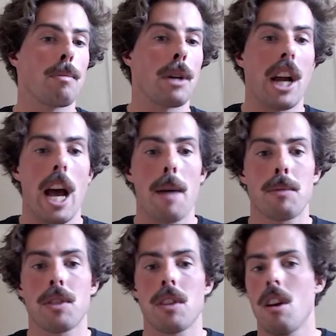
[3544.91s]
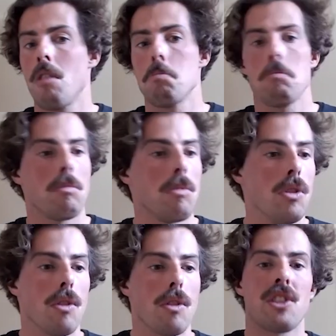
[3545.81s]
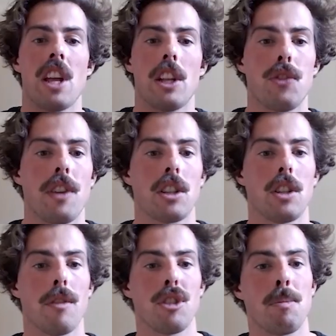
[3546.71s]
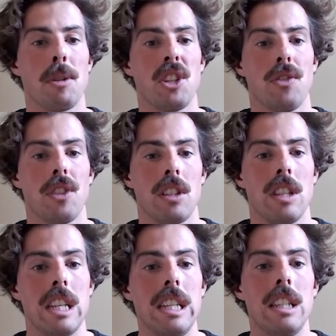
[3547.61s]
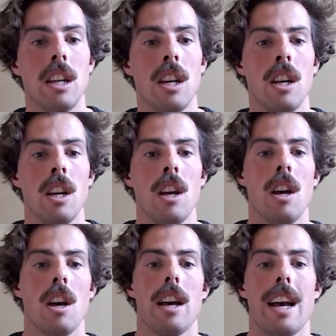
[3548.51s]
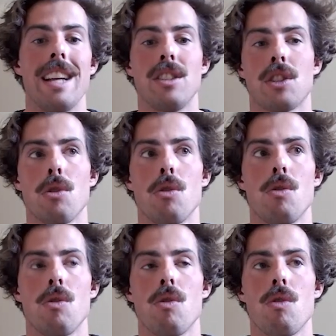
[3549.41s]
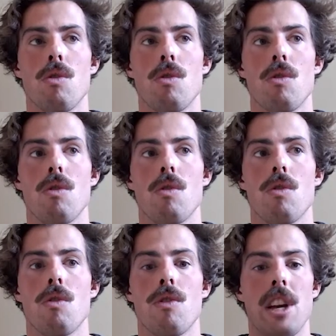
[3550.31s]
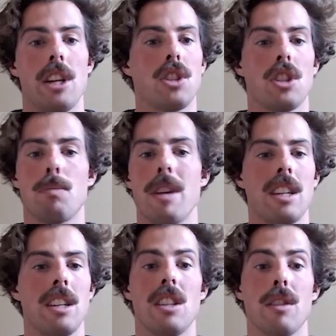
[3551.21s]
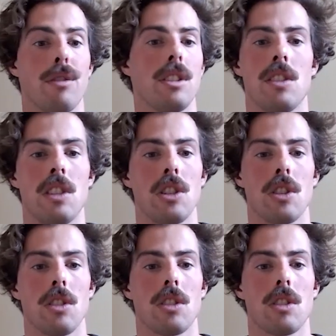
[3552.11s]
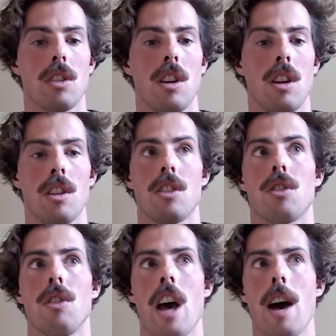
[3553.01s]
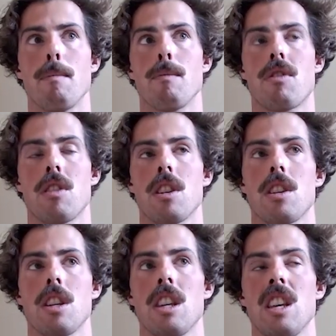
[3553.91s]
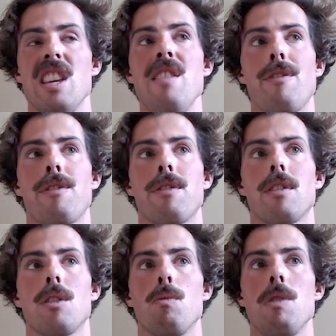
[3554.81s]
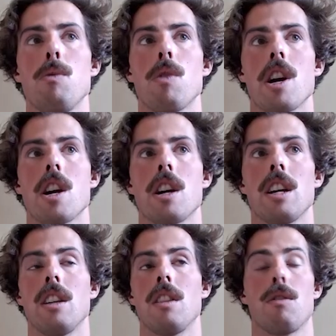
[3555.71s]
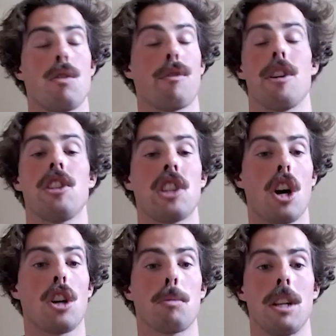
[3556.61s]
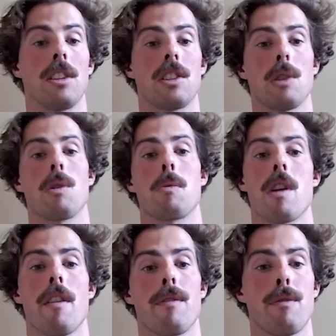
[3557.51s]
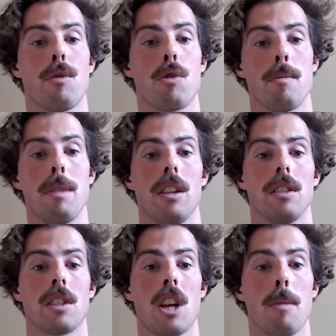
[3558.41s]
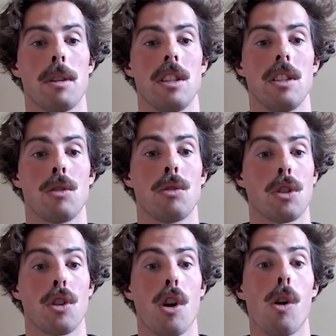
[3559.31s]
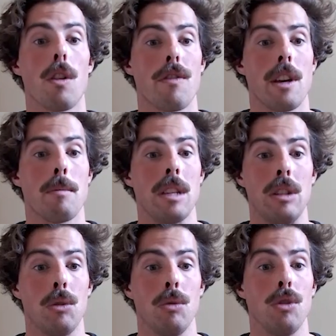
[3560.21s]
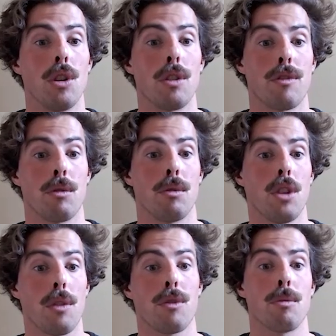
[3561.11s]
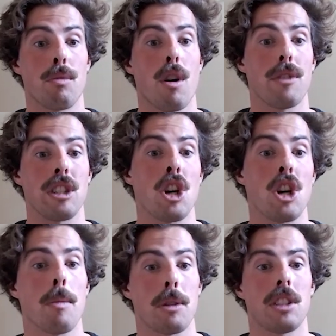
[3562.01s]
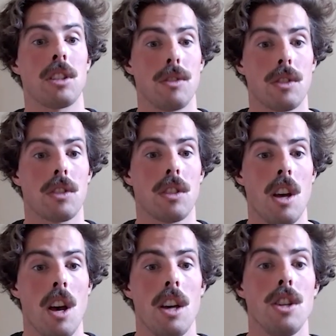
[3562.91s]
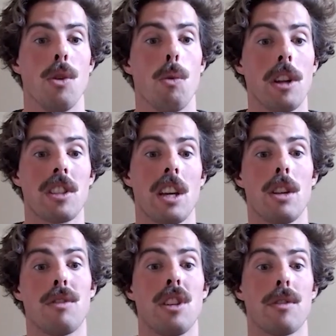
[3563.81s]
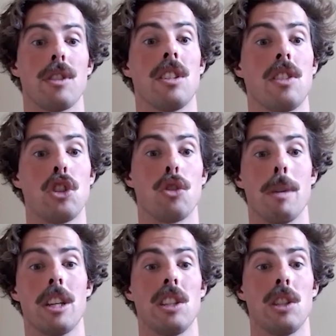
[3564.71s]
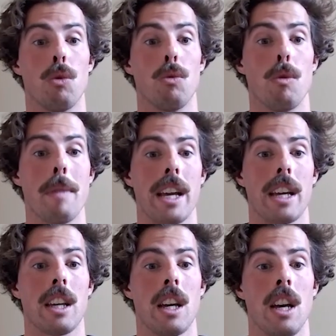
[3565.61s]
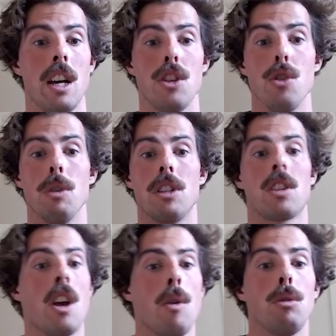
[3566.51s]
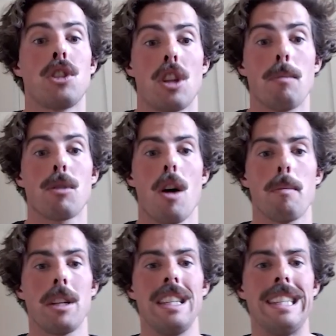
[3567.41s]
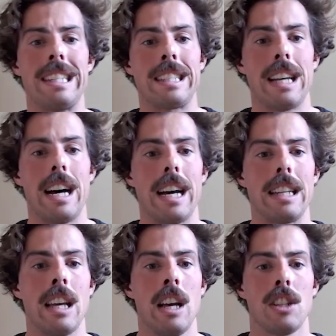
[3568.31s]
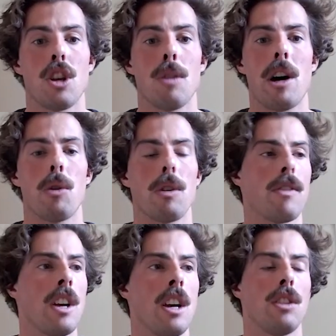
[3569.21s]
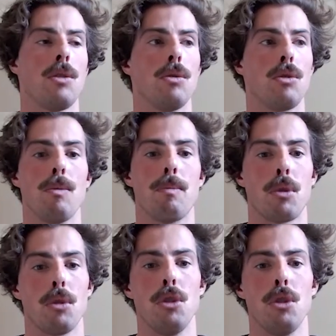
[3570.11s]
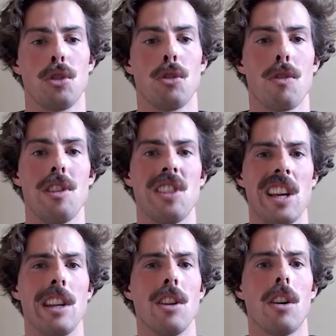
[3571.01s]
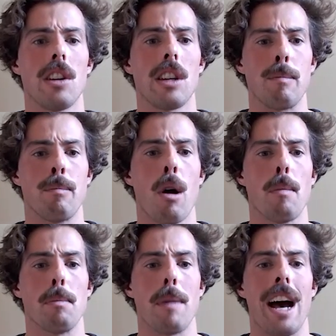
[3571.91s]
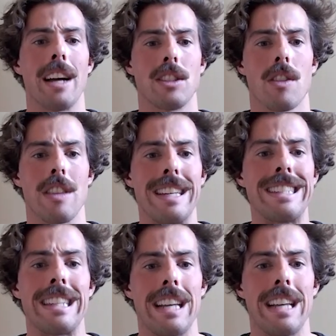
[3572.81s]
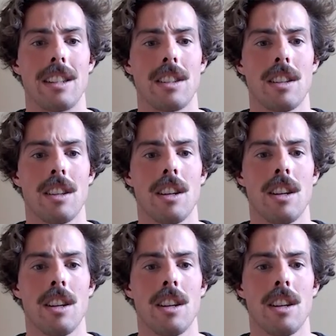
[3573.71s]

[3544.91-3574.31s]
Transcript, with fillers: on perhaps, you know, the satisfaction of a specific need. And so they're just making different decisions. So now I'm thinking if we were in the French economy, let's say, where we have four million companies, to turn all of them into not for not for profit cooperatives, you know, what kind of different decision makings would we make? you know, which which some company decide somehow to to produce, you know, these annoying pop-up ads on the internet.